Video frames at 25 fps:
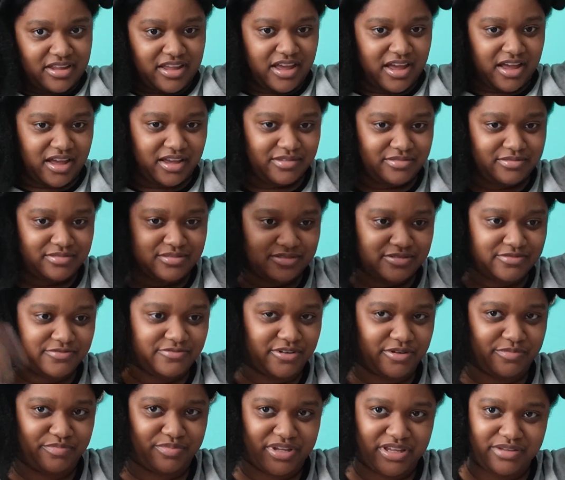I
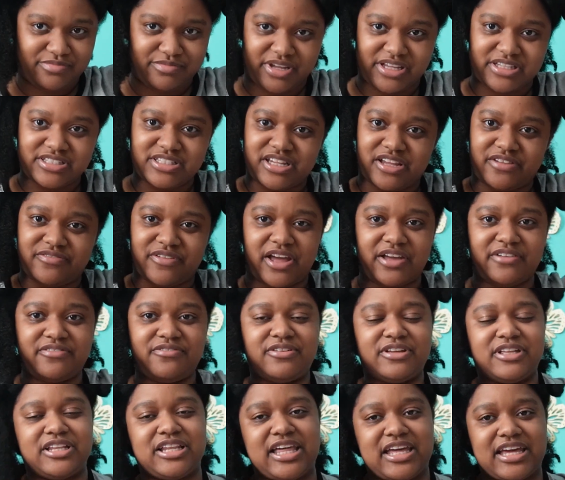repeat myself. I
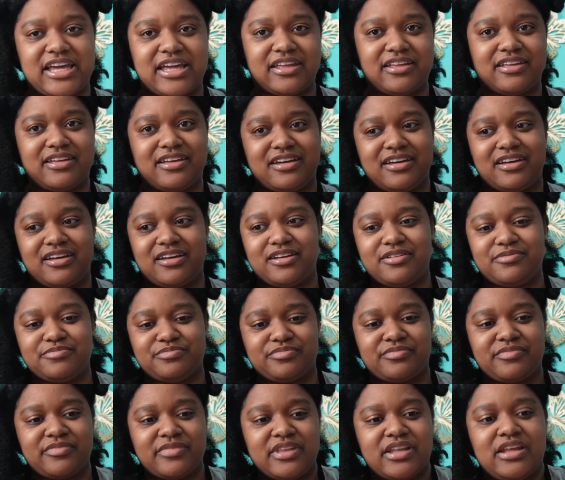feel like
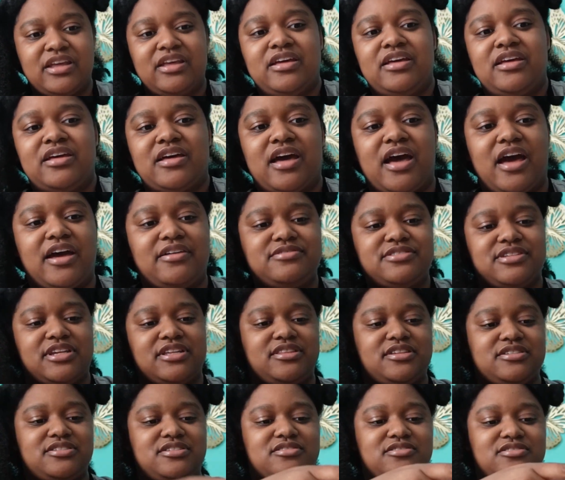I've said
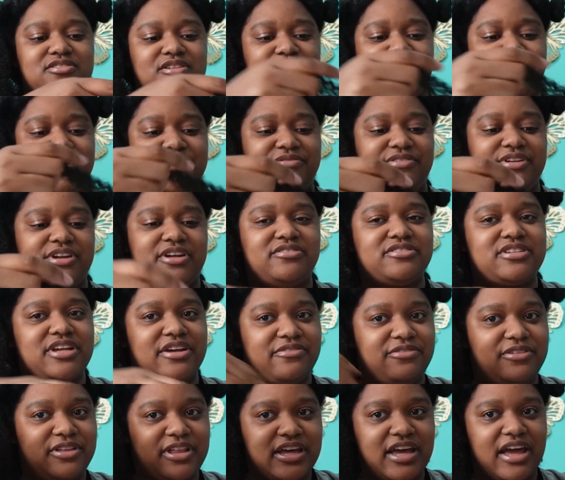this in so many videos. I
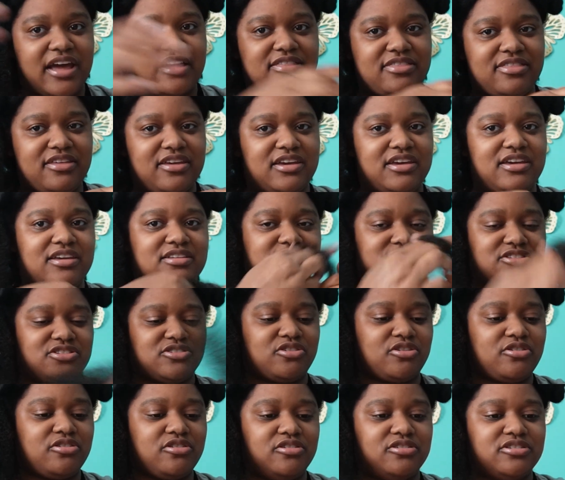feel like I think in
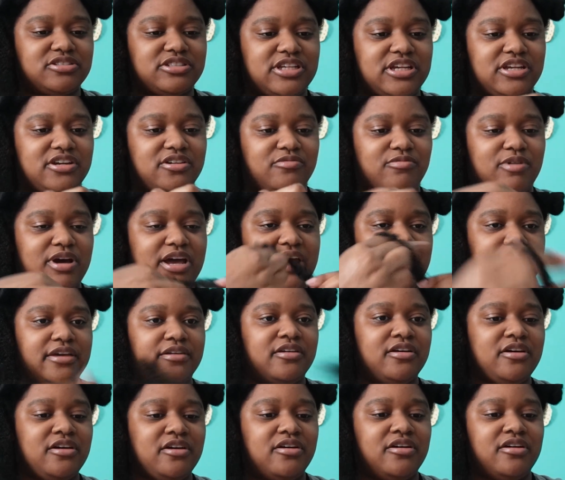circles in a way,
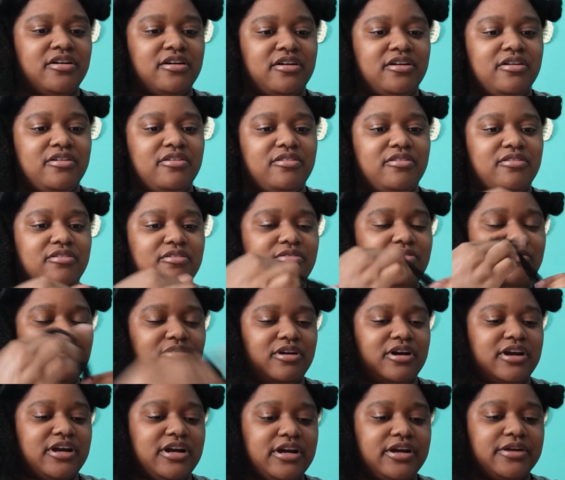
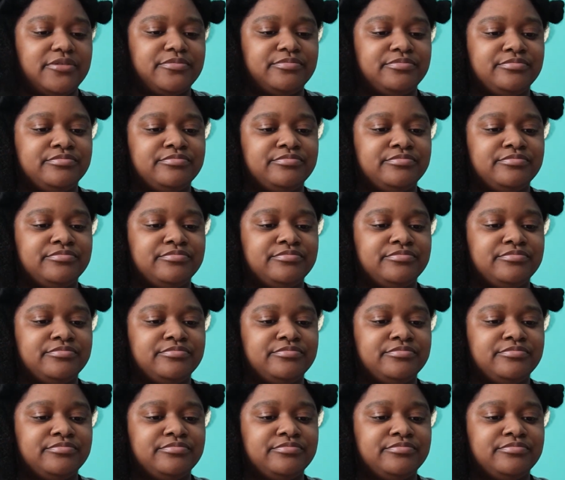or